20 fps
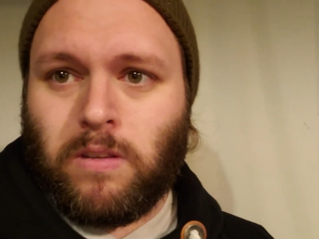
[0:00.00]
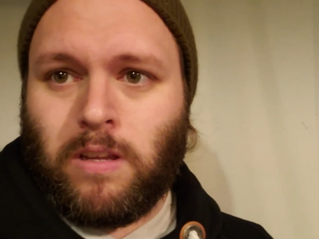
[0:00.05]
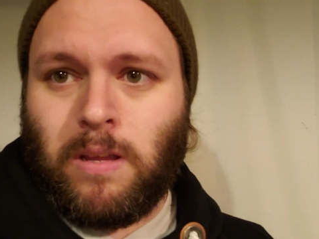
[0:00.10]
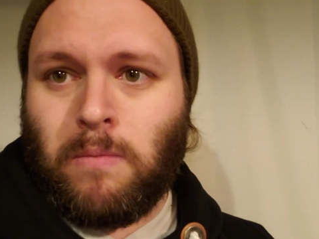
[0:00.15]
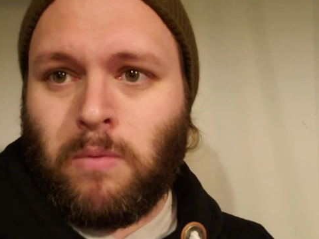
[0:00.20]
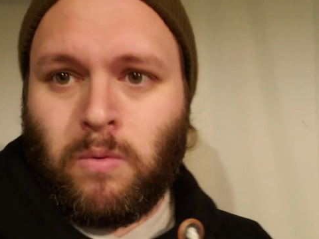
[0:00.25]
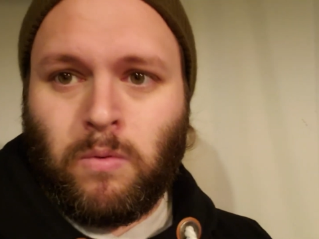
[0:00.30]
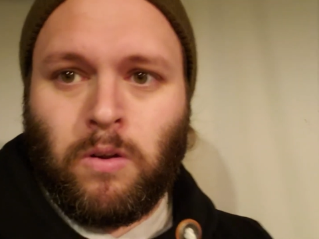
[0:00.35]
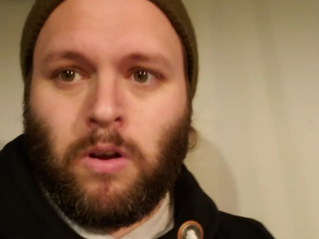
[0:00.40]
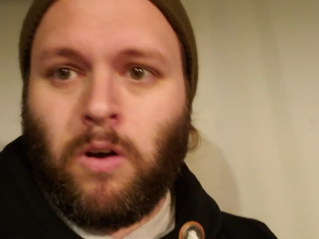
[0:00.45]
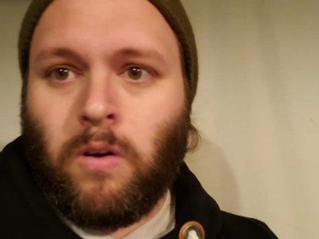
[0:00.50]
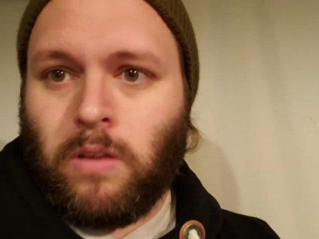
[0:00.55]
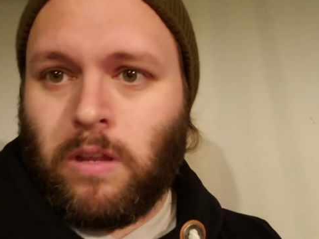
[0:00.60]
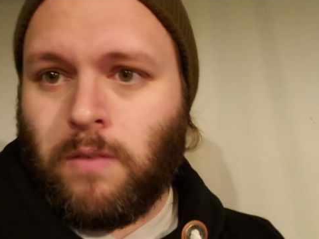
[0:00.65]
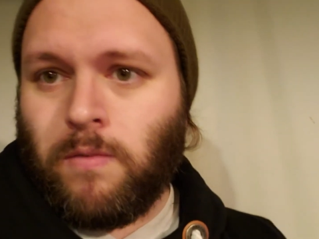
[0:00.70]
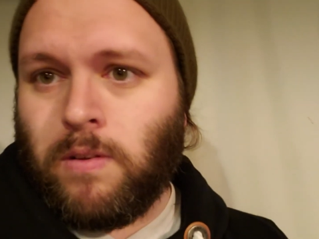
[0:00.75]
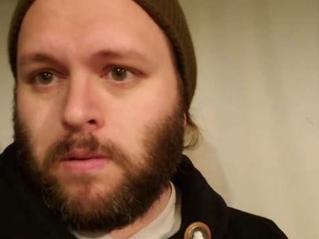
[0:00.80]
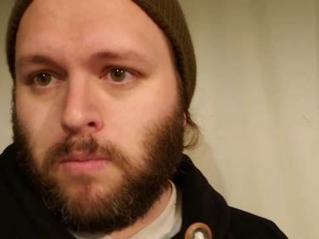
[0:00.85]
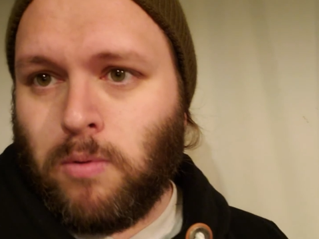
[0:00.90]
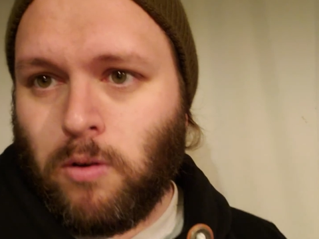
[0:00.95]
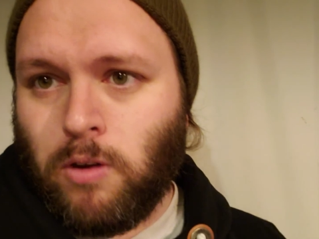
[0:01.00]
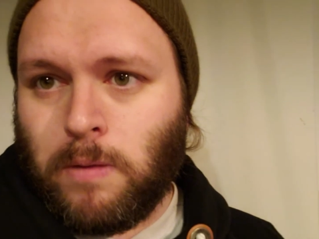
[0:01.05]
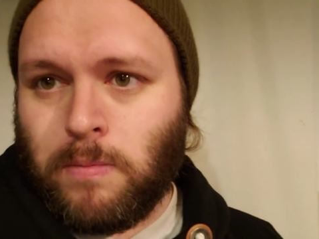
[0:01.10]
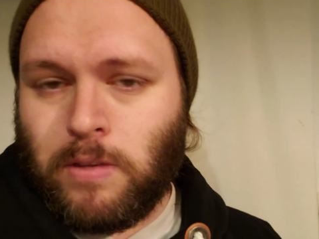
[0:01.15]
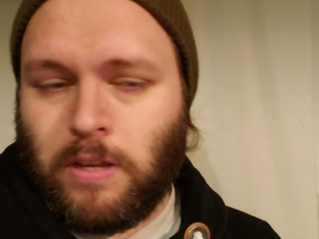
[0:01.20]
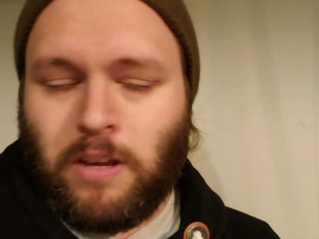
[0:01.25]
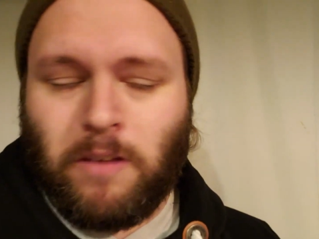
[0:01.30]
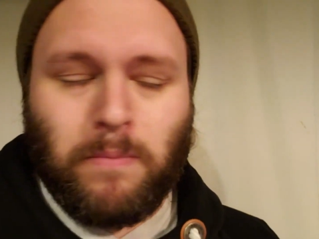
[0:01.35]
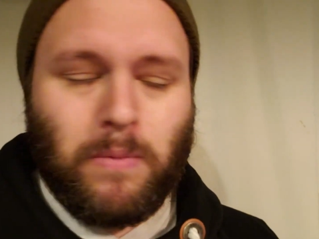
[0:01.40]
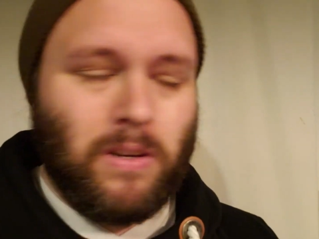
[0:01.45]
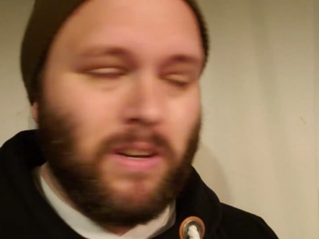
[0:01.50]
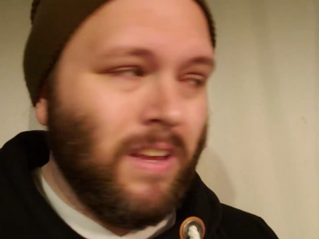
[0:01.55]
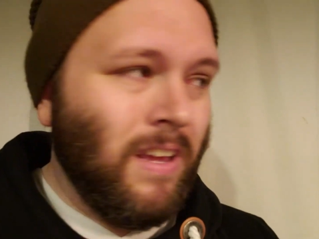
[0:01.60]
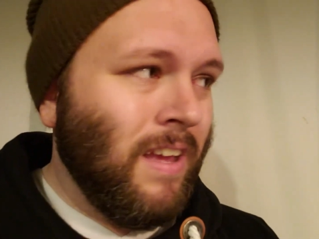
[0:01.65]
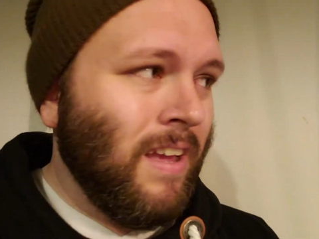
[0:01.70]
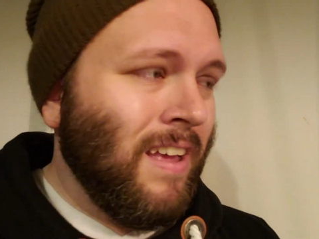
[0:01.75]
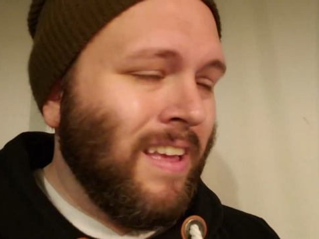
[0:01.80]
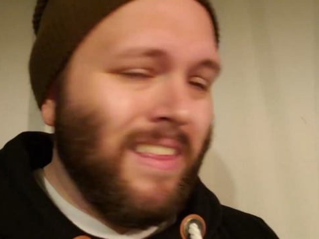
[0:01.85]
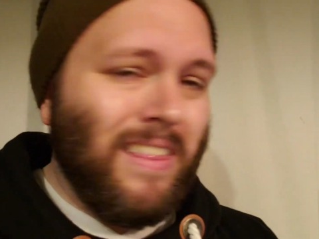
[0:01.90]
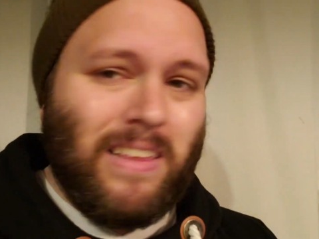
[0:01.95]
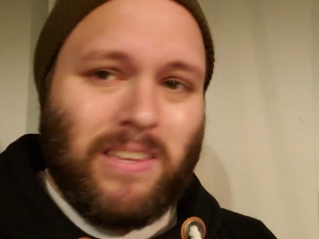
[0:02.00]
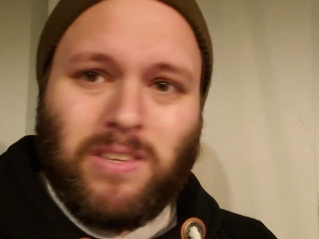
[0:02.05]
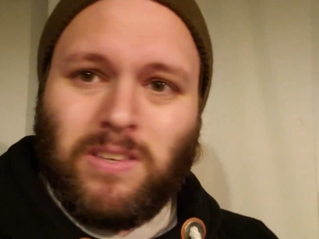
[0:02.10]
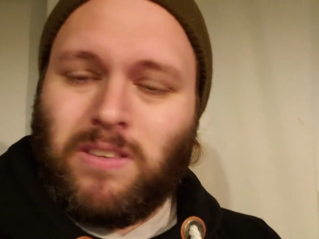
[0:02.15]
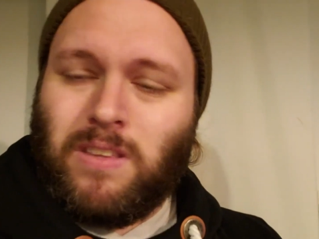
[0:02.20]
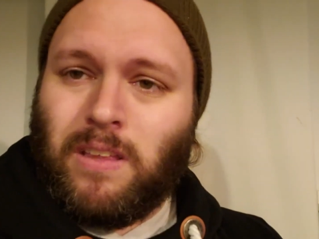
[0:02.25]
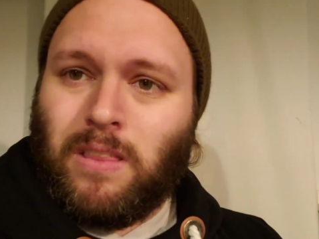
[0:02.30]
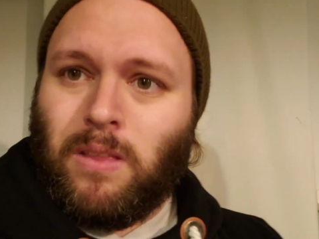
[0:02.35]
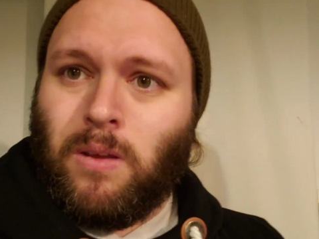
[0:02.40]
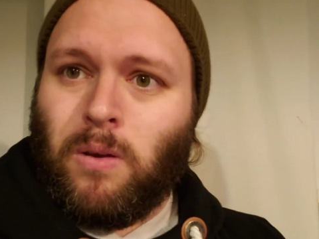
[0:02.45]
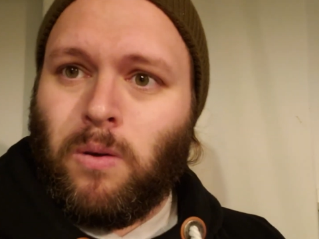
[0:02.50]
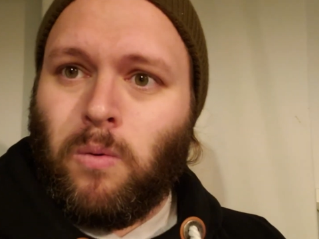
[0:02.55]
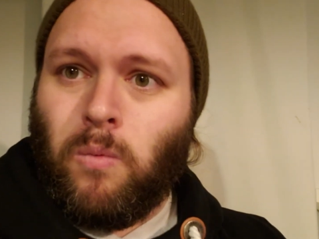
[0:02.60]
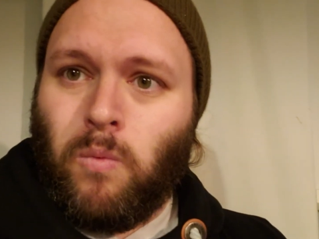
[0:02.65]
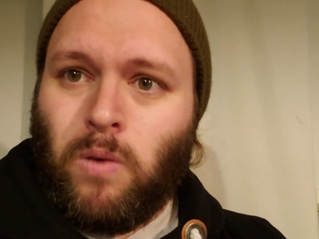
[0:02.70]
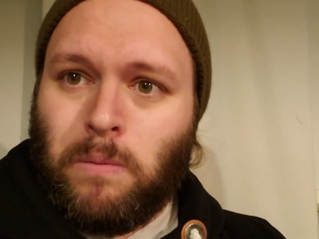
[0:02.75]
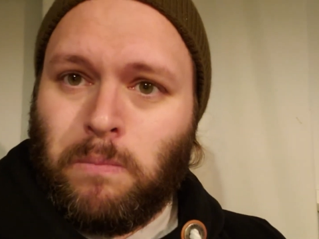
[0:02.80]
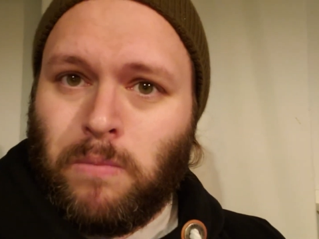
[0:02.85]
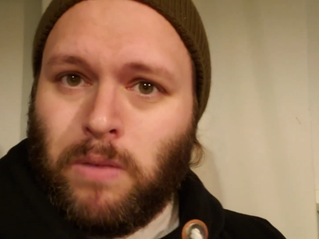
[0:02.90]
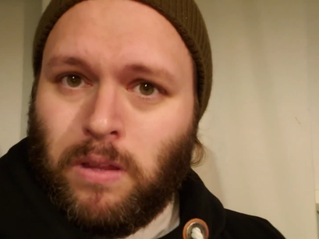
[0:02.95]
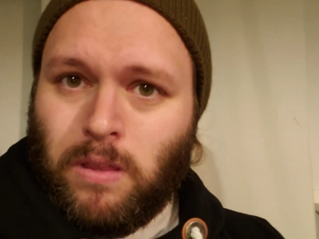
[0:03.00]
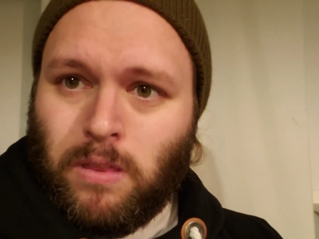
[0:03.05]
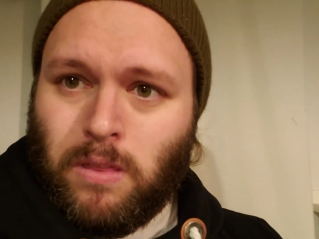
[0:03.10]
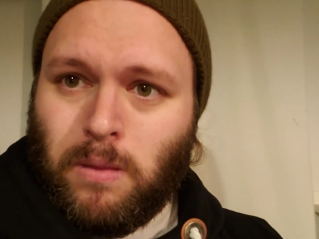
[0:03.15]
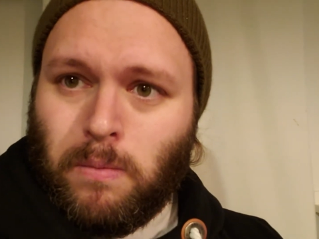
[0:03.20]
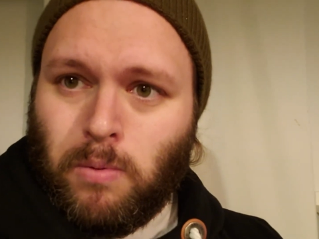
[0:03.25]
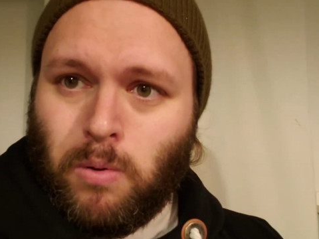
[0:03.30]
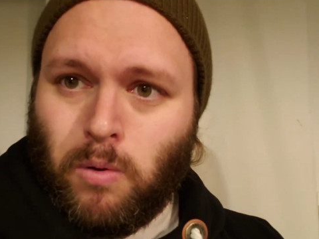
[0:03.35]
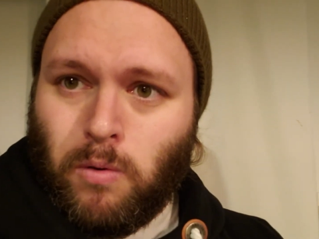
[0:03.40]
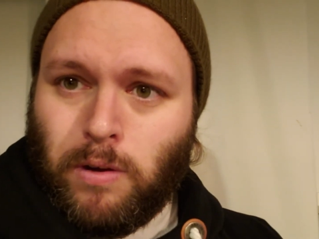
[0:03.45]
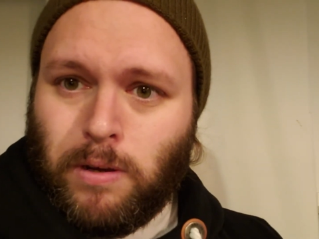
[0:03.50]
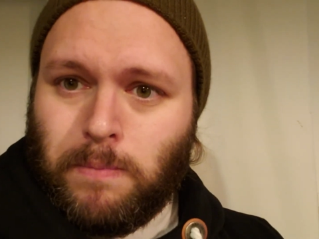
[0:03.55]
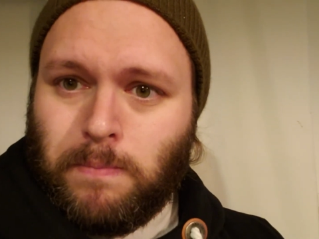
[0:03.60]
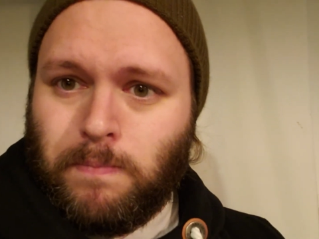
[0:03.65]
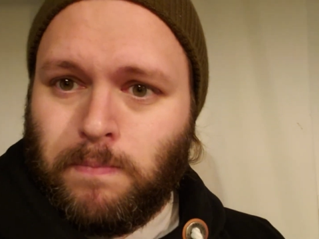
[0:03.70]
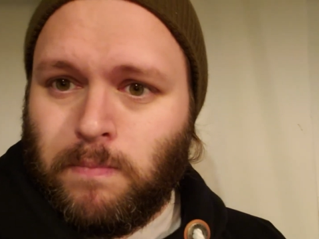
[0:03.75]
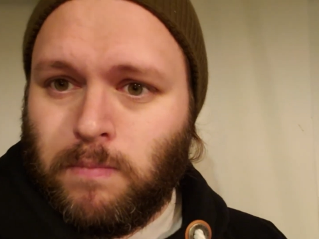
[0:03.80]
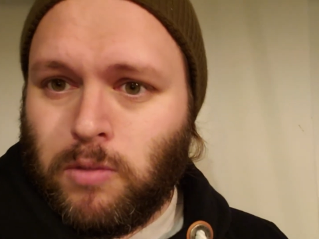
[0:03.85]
I can't remember all the different programs I have, but this is like the 1 month program.